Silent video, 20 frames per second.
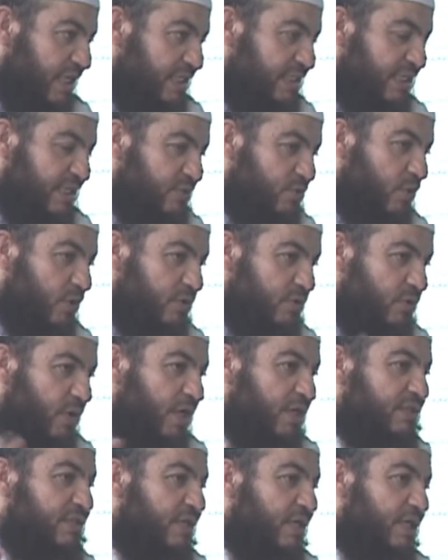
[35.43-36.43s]
as I told you,
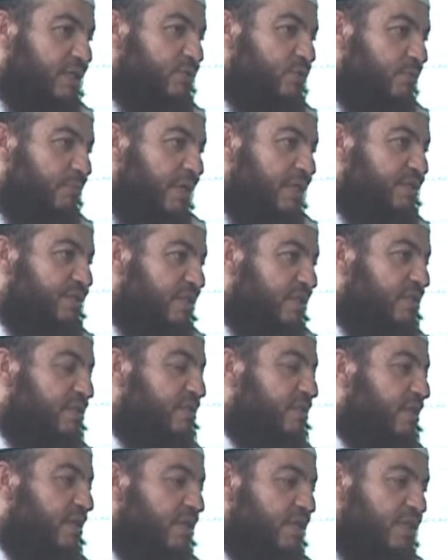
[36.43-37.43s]
I'll try to
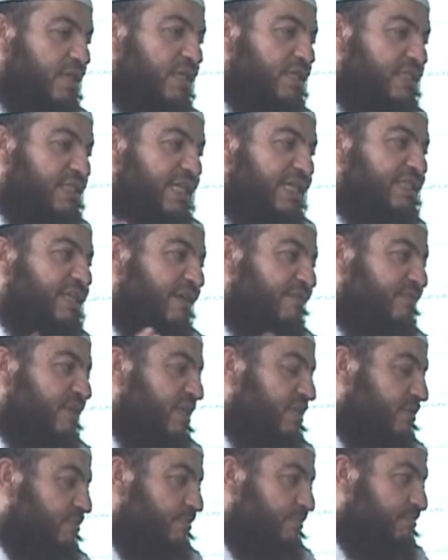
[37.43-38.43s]
mention things that have
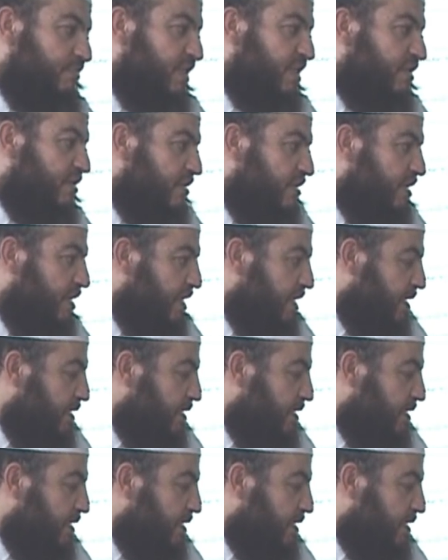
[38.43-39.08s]
not been